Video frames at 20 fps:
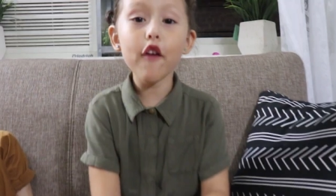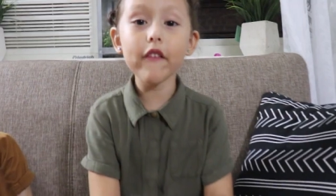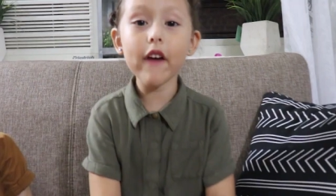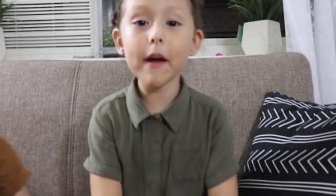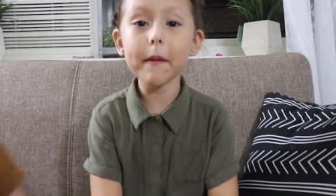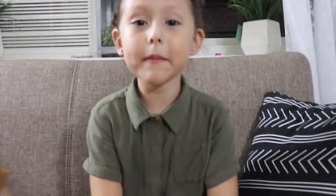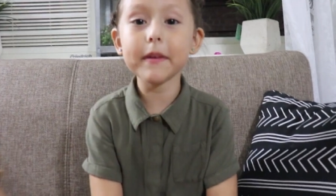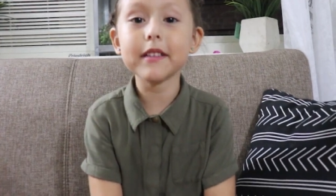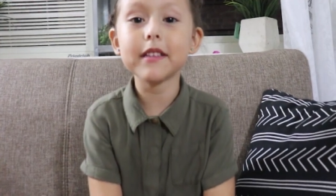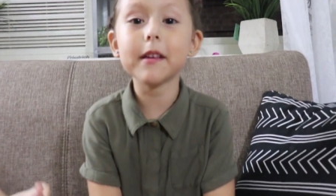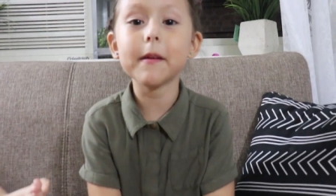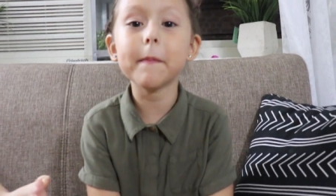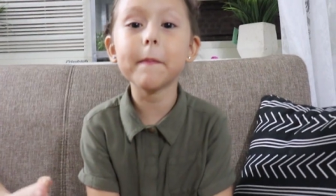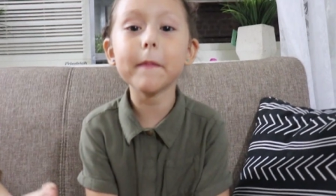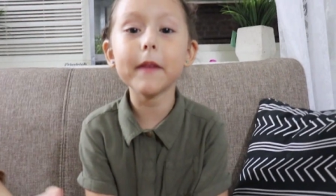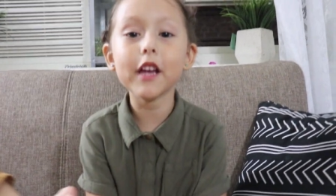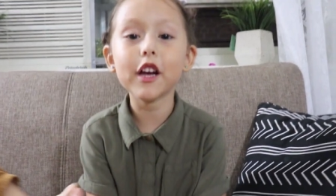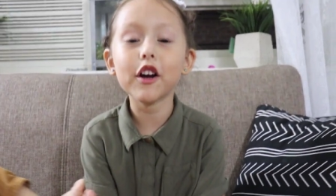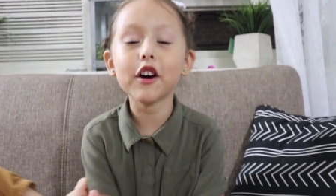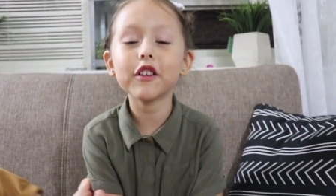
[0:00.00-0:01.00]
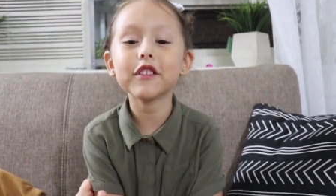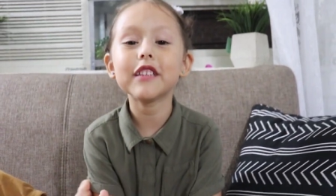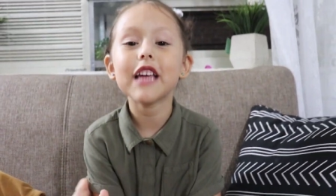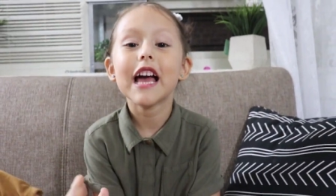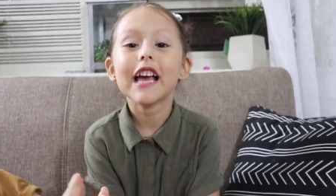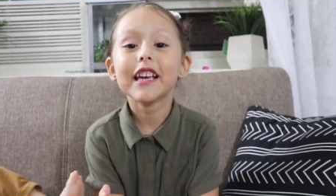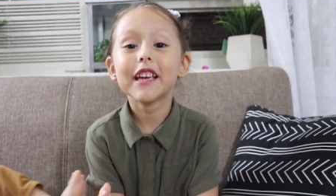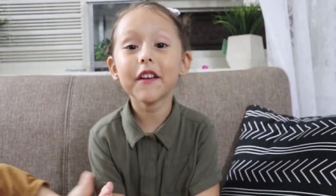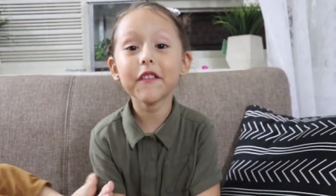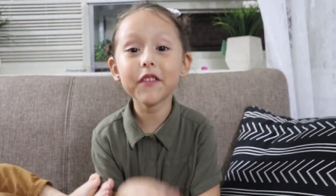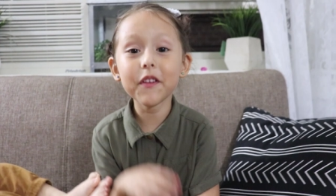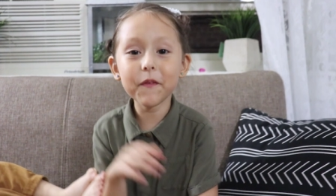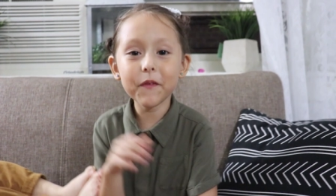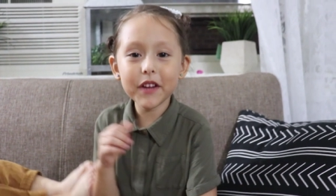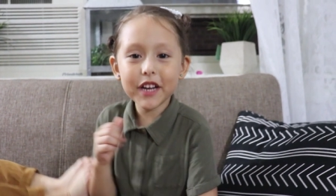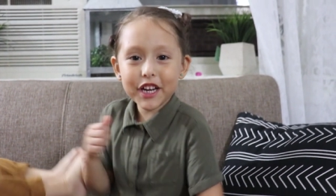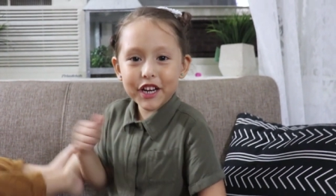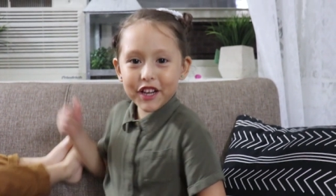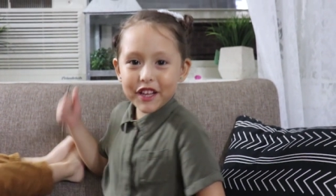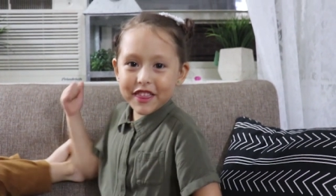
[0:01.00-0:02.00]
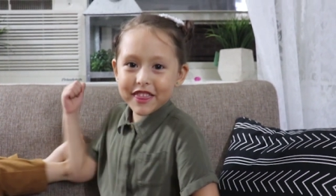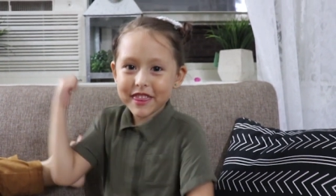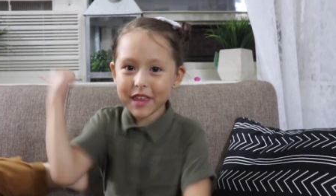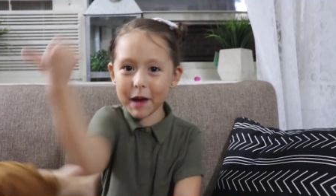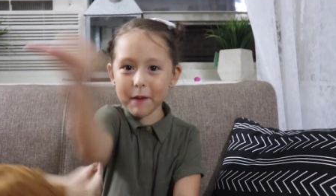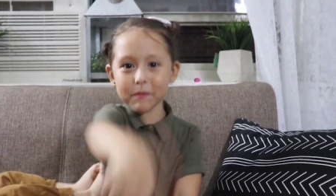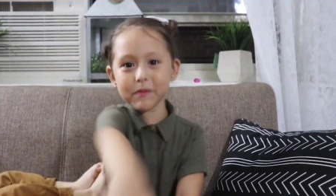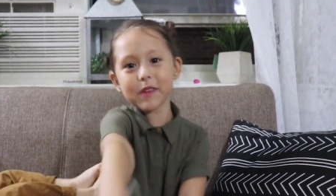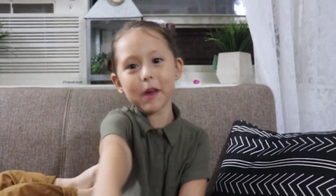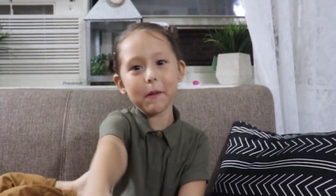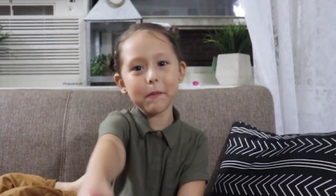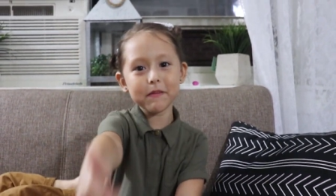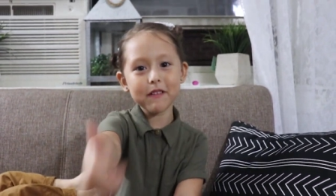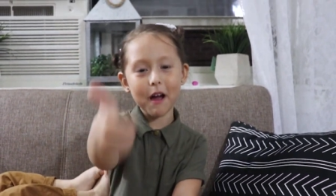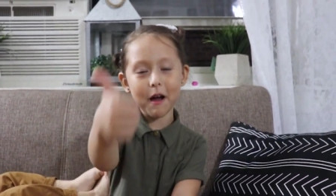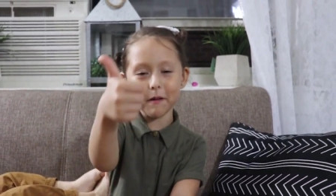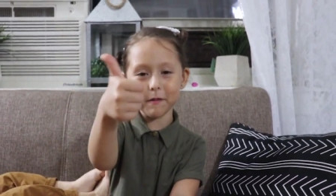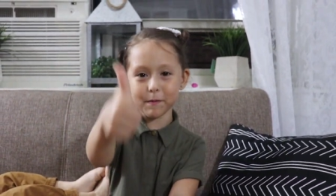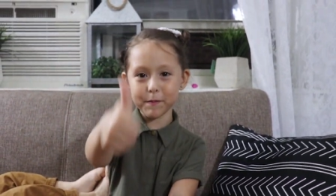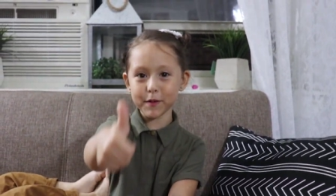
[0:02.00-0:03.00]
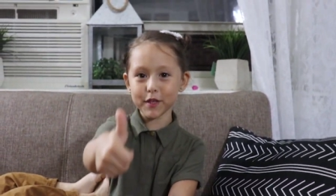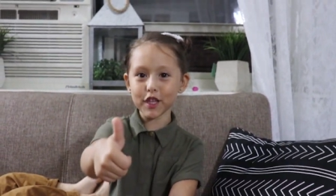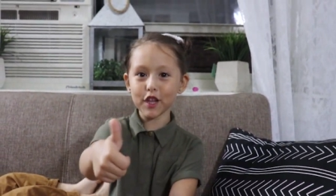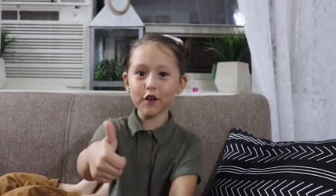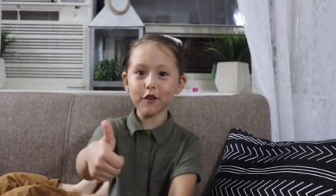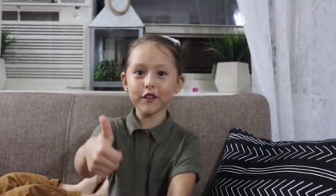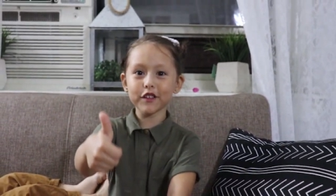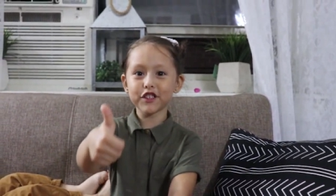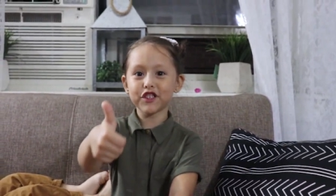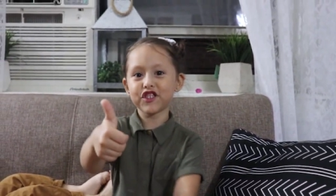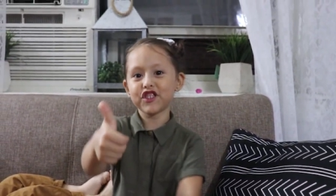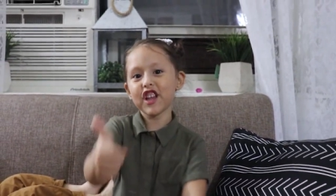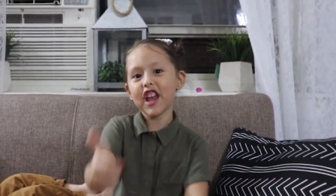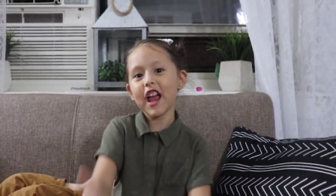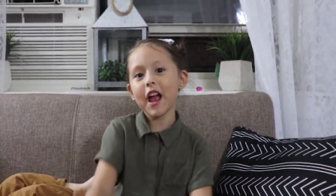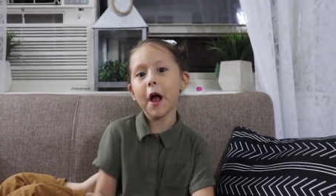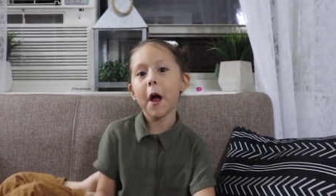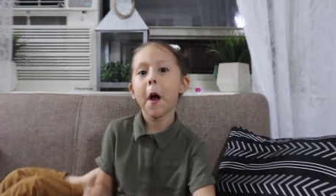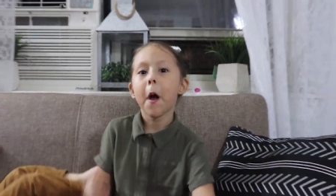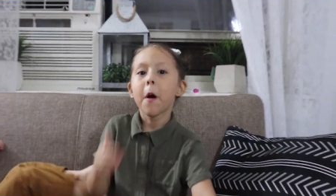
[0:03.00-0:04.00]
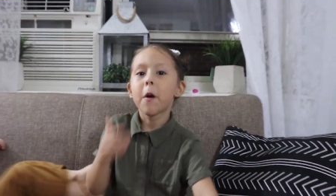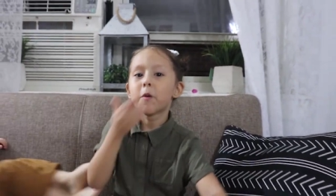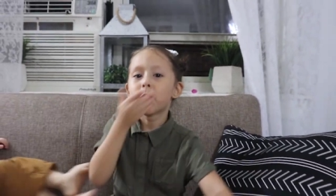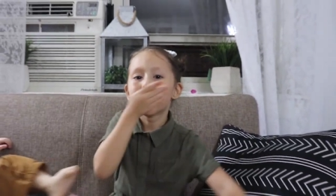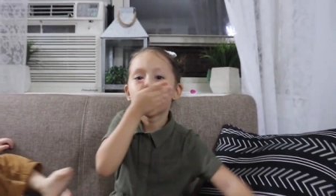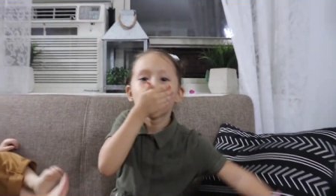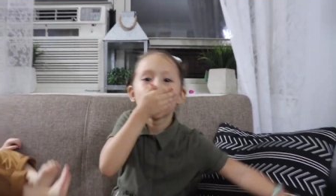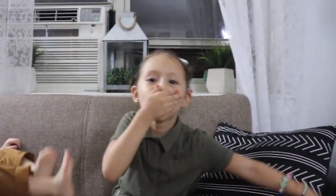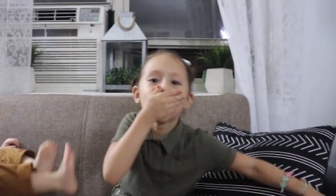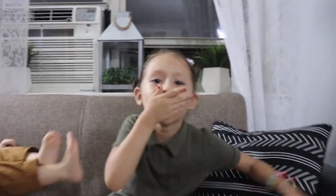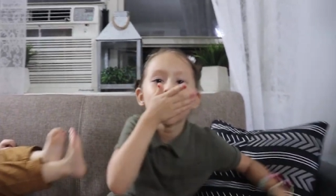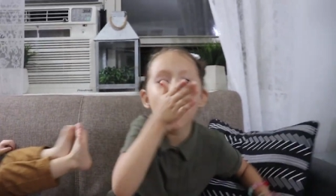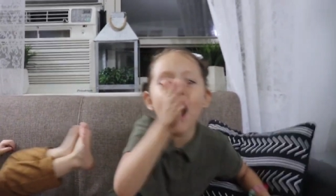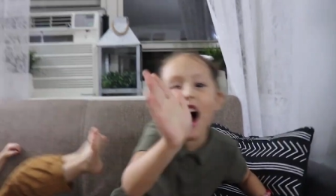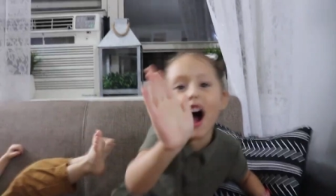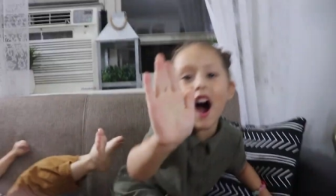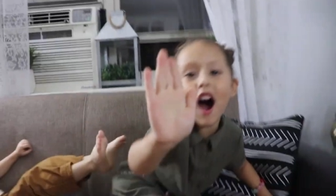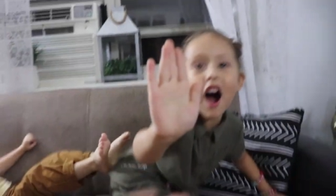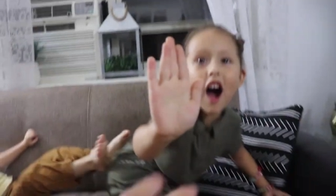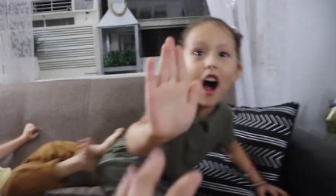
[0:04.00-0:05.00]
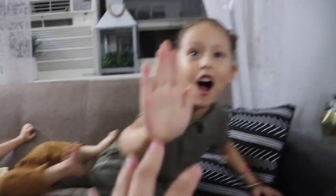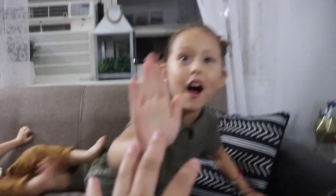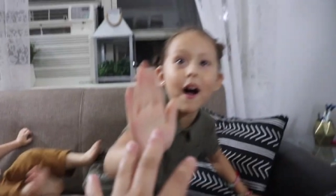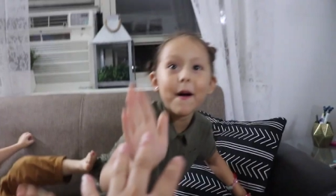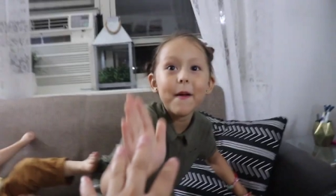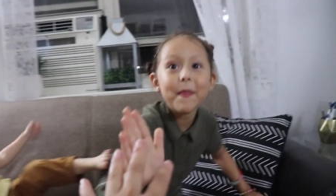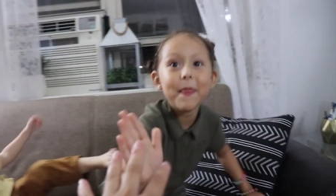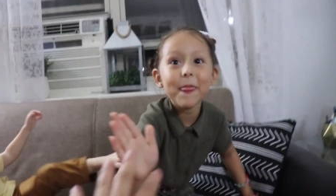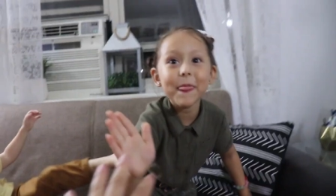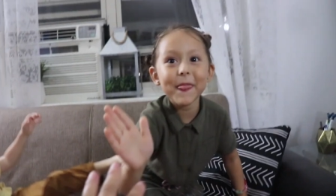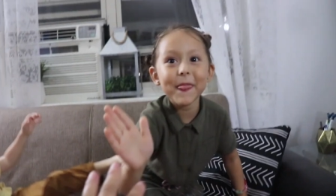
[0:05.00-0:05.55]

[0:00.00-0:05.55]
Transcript: All right, Mister Amigos, give the video a thumbs up, comment below, and share. Wait, wait.